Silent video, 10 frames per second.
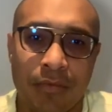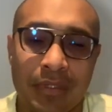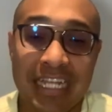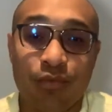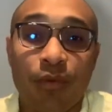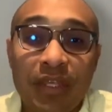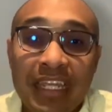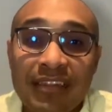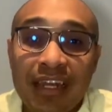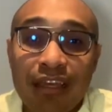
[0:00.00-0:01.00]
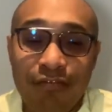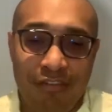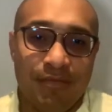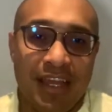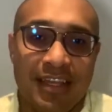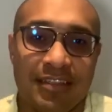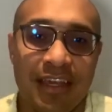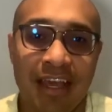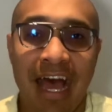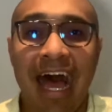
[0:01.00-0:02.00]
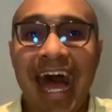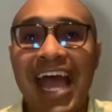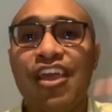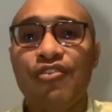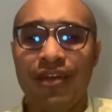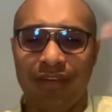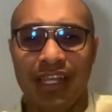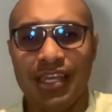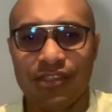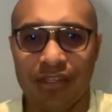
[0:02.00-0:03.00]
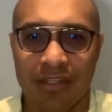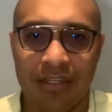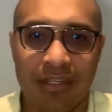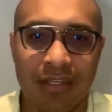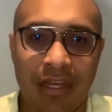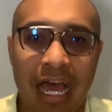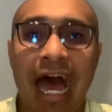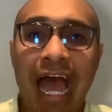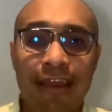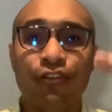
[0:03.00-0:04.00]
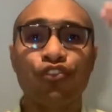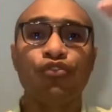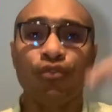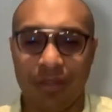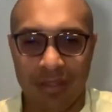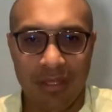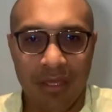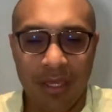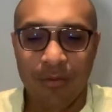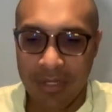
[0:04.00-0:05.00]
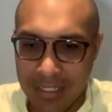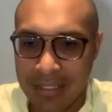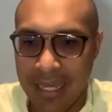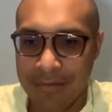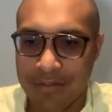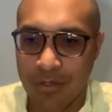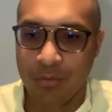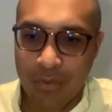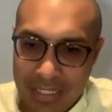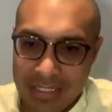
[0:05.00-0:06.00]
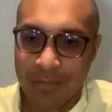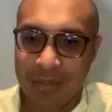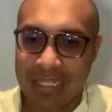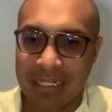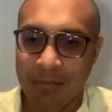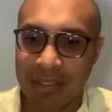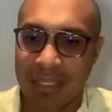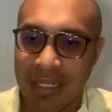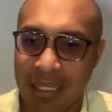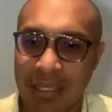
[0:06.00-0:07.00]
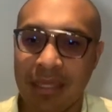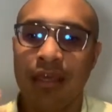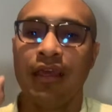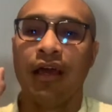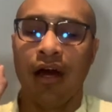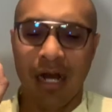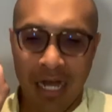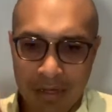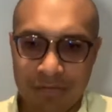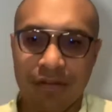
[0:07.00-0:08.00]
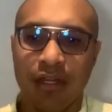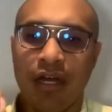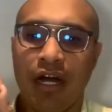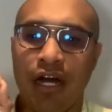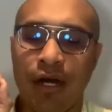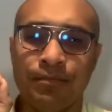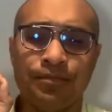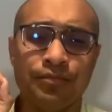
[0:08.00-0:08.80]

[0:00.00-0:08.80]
That's what we need to live from, guys. A higher revelation. A higher truth. We need that. So wisdom was at the beginning of the